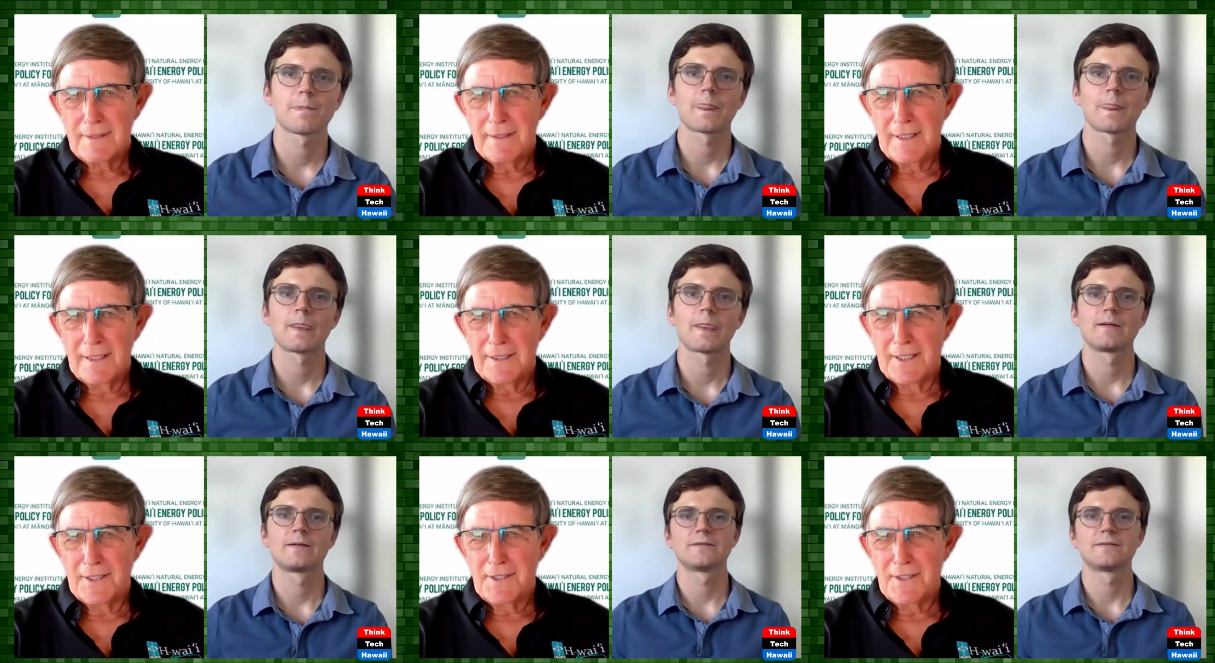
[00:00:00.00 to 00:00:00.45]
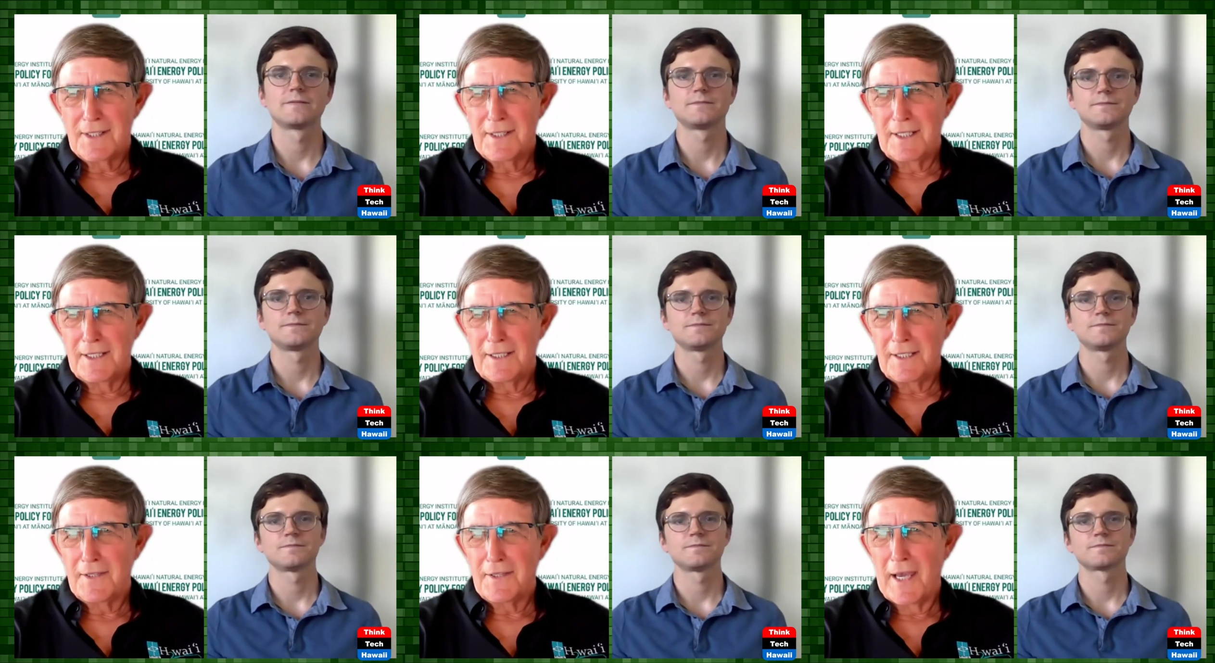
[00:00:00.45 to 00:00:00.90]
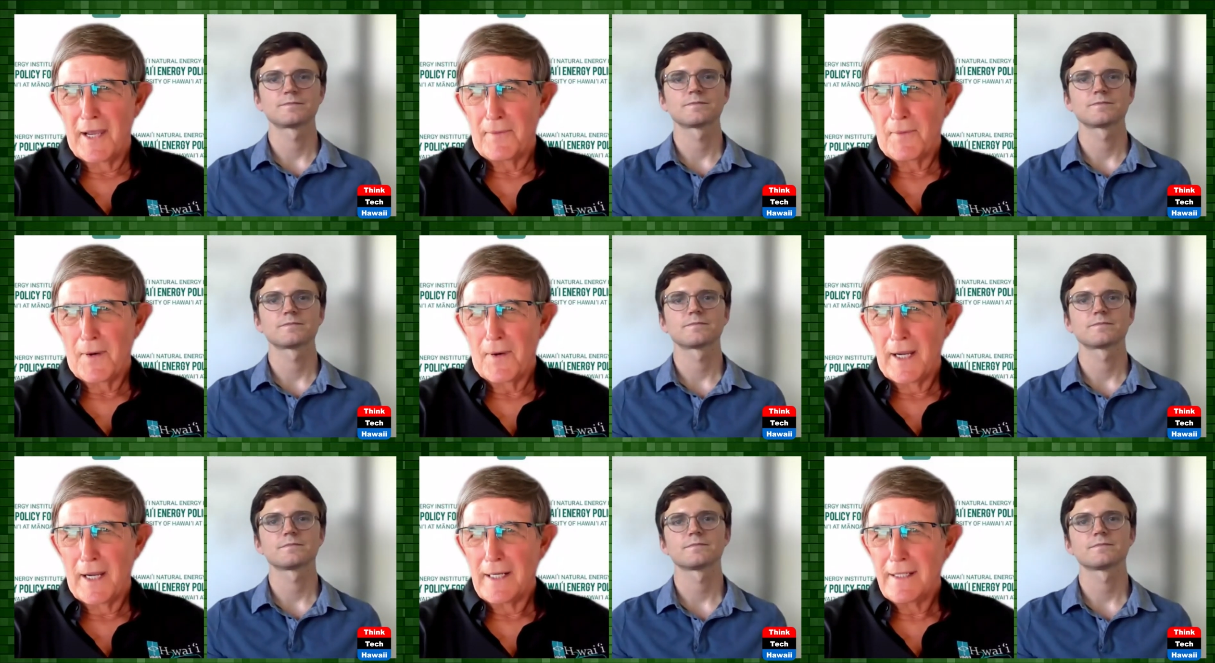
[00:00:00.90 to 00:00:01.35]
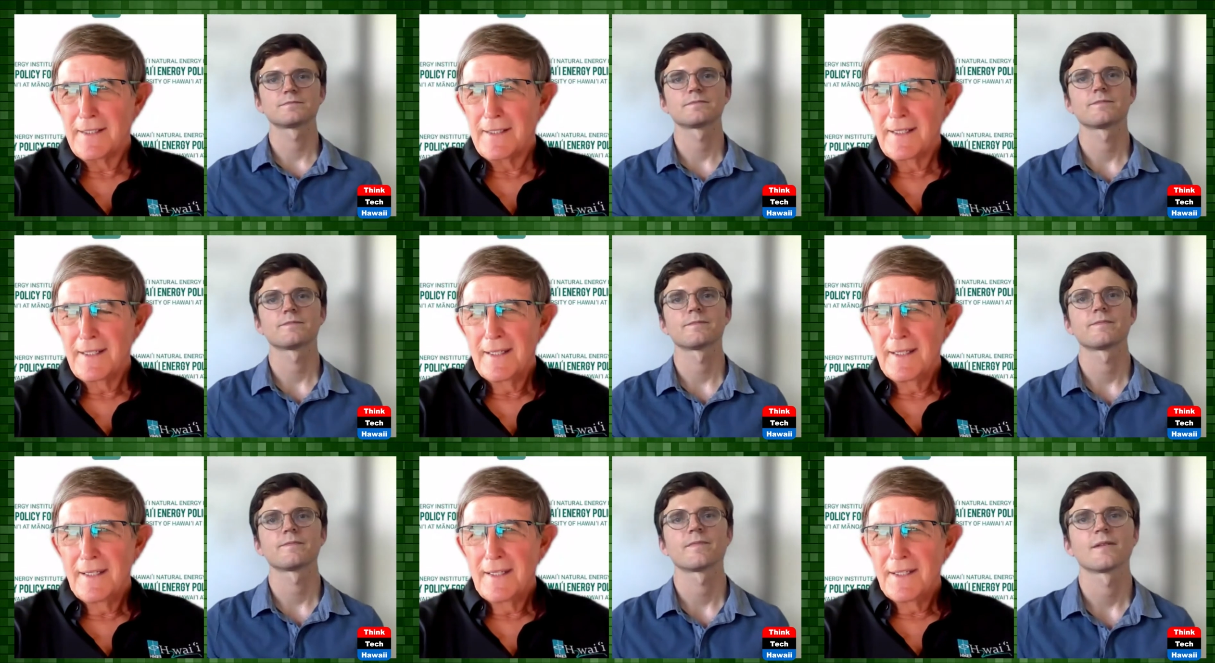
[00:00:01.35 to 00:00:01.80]
Speaker 1: They did they did that right.
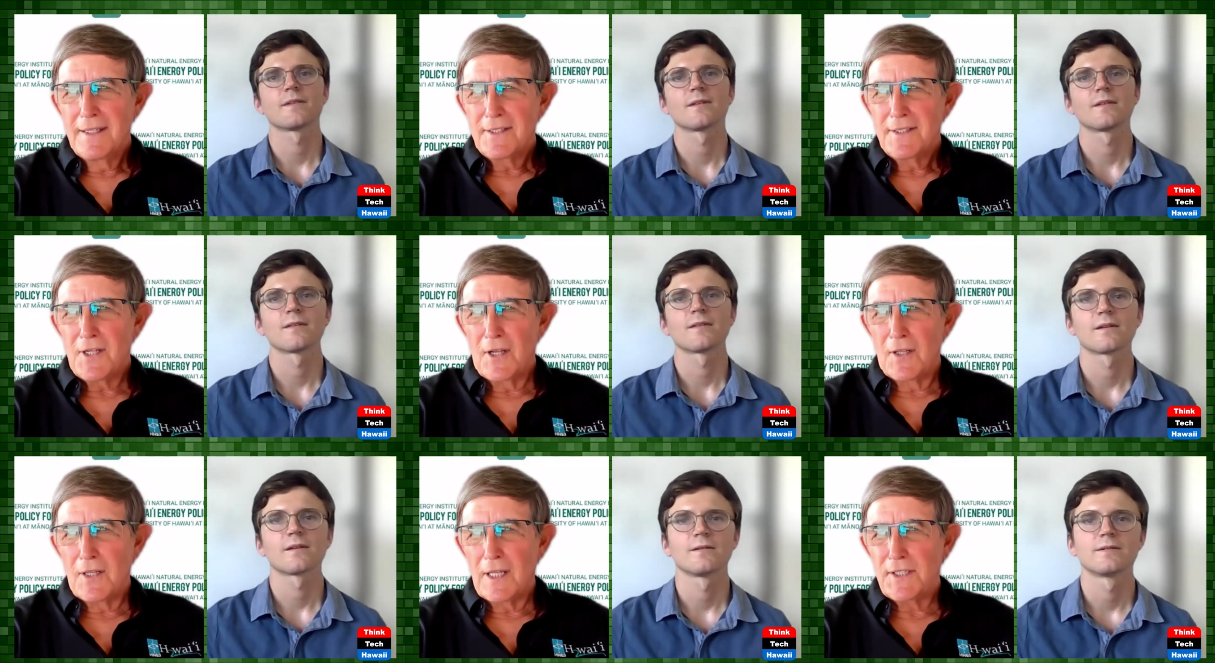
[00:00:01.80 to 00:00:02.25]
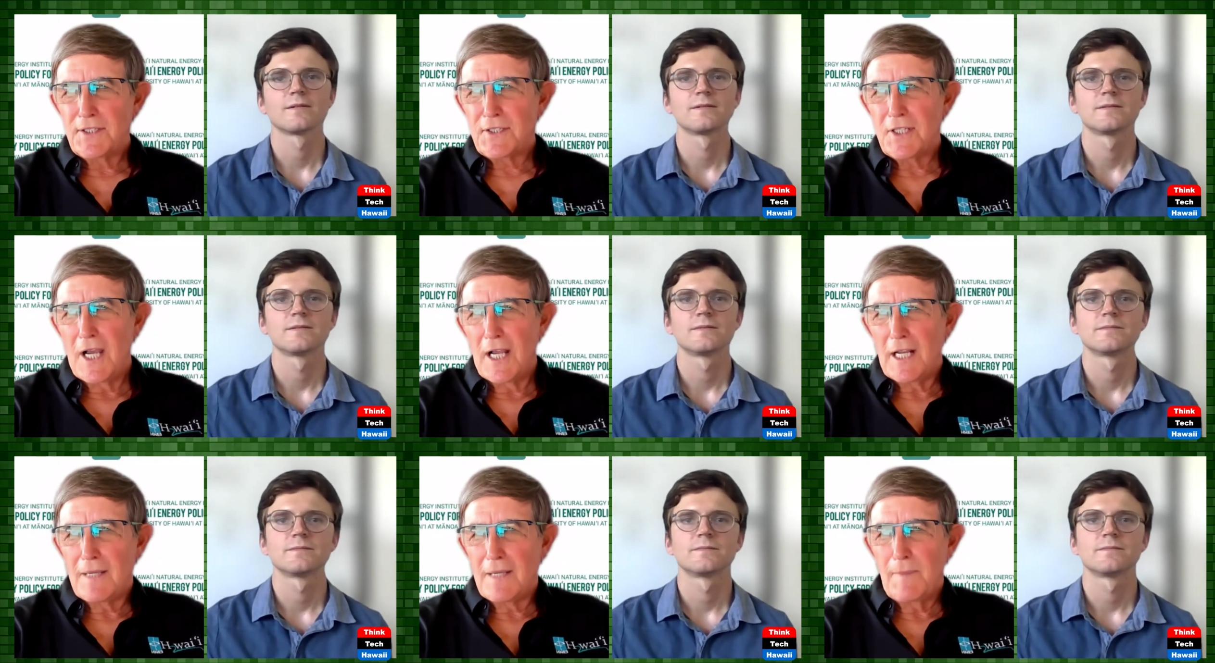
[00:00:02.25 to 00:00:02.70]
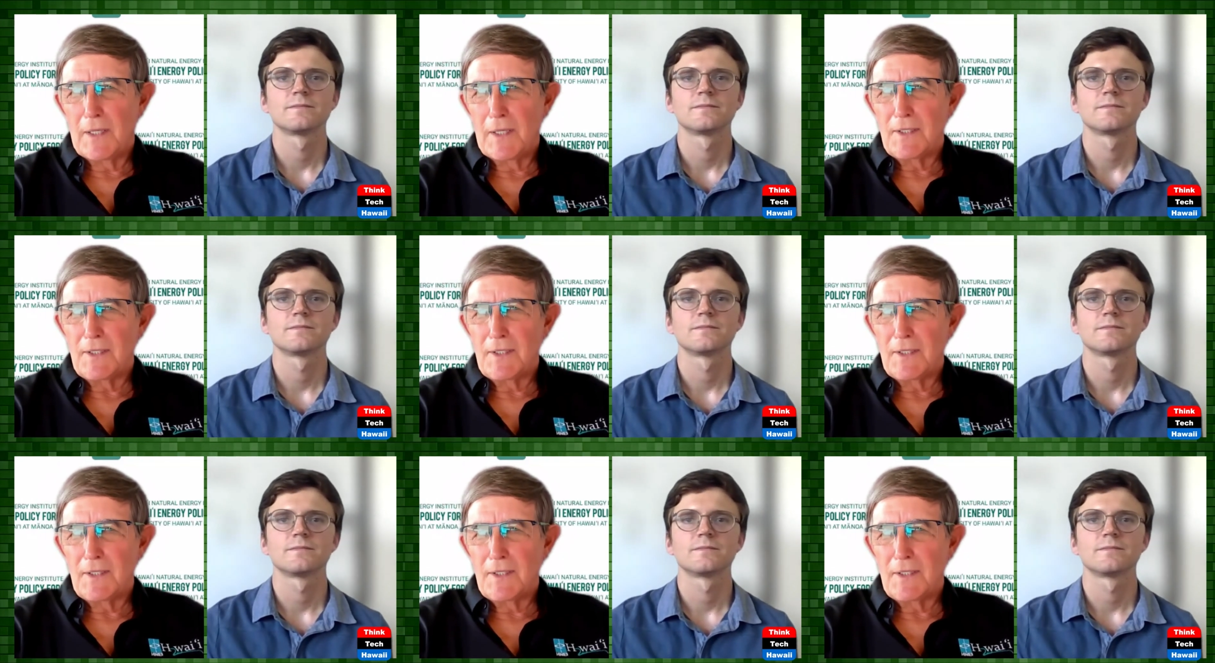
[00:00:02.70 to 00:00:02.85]
So let's talk about